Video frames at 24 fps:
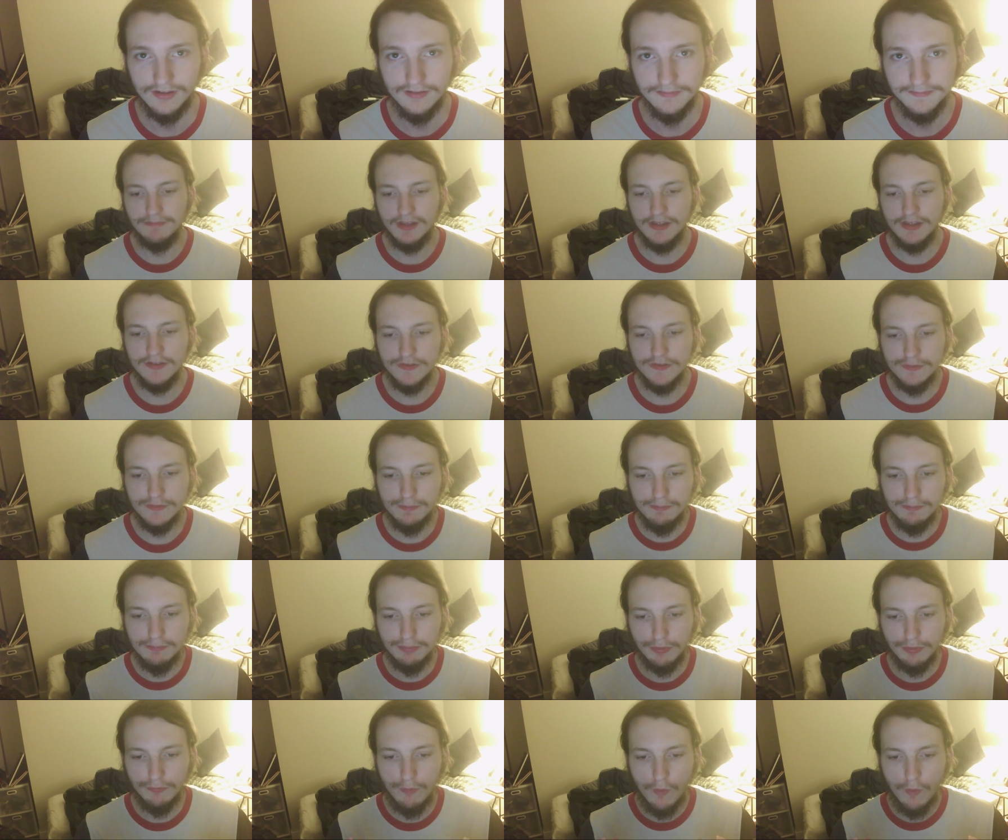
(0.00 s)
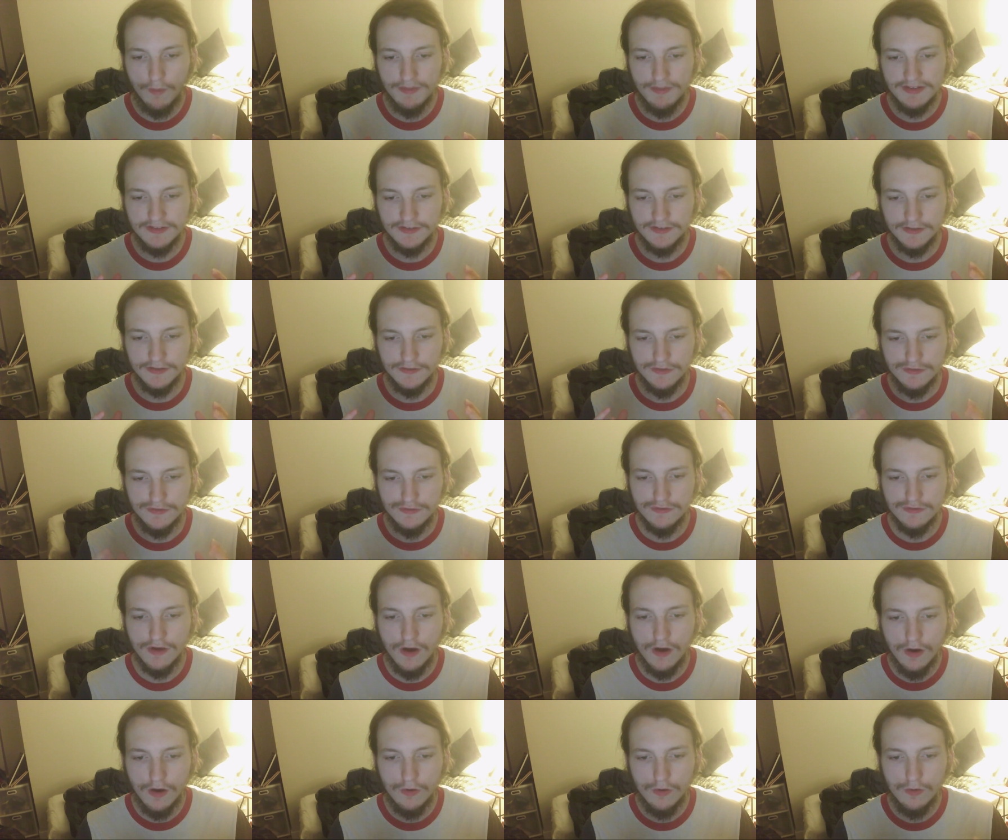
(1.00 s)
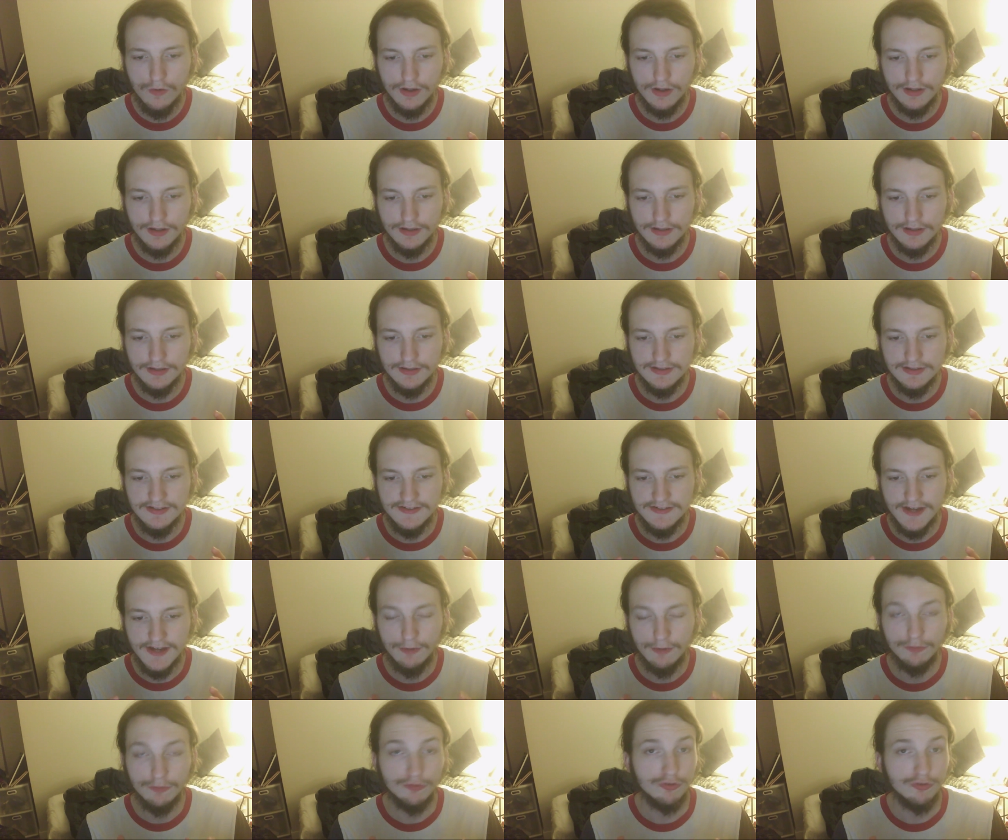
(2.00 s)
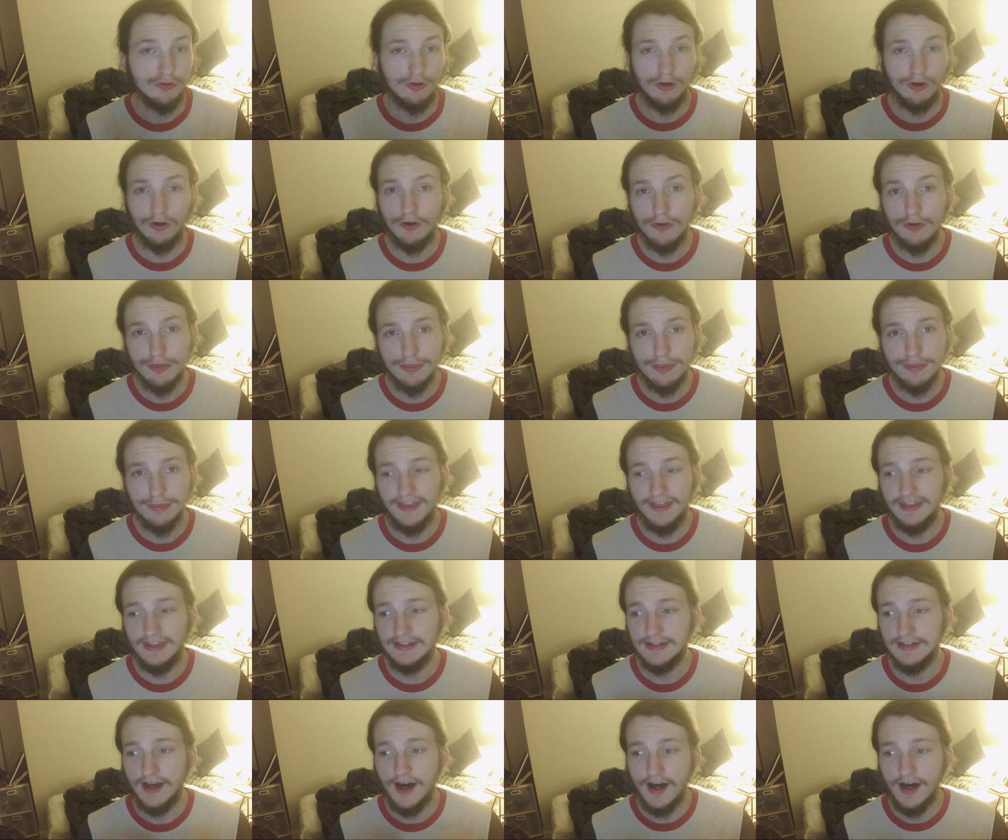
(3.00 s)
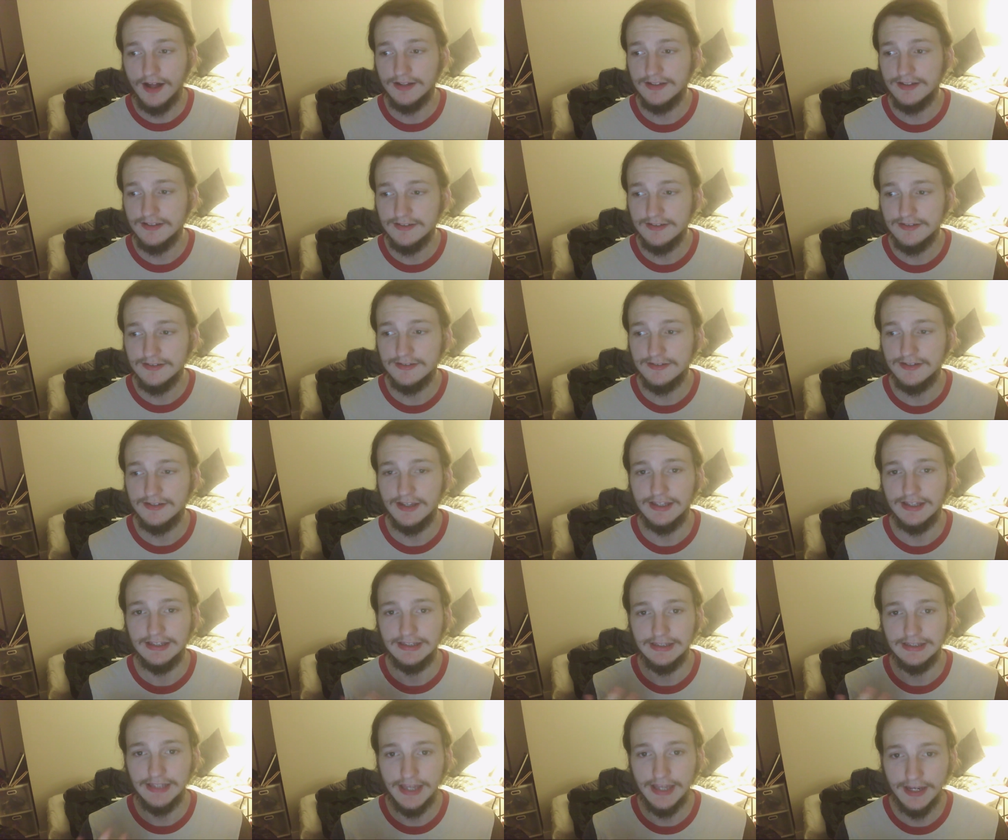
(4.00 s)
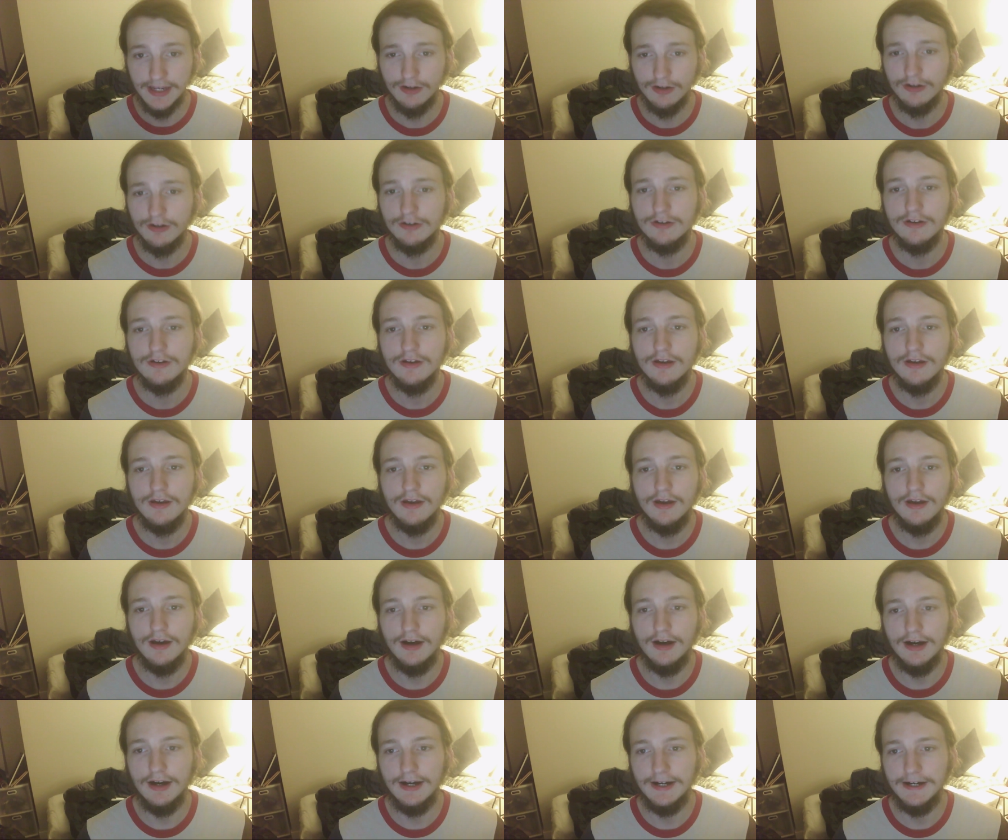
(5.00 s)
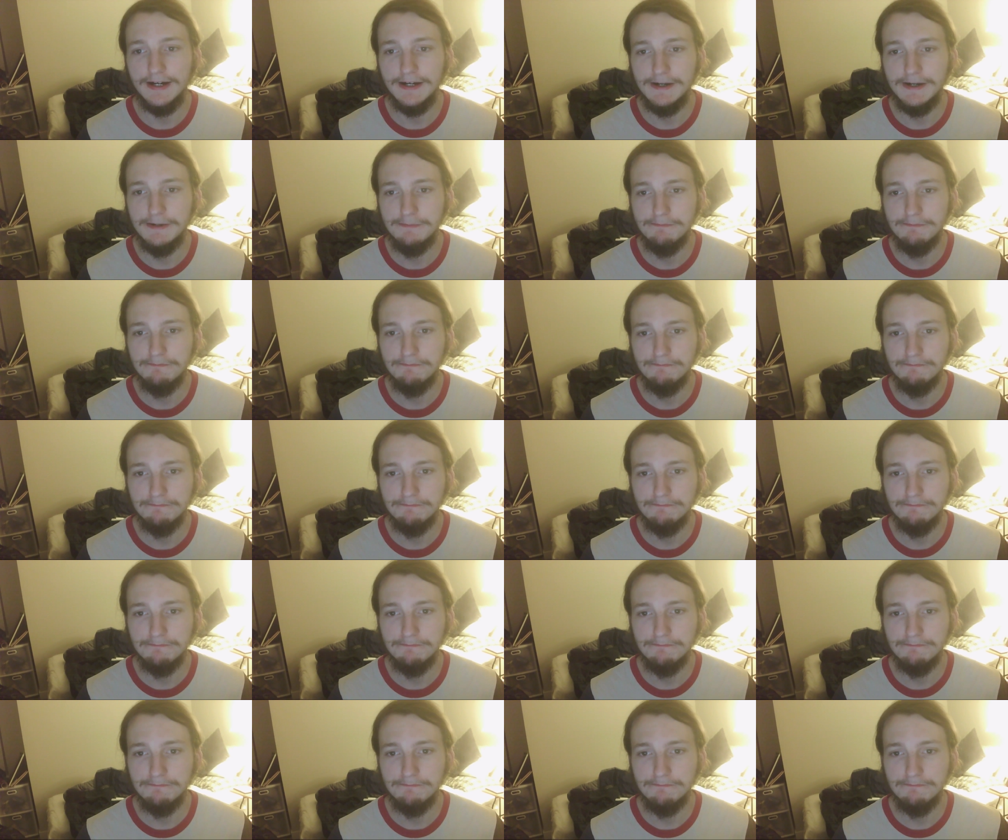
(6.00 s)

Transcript: His performance is so down-to-earth and honest and layered, um,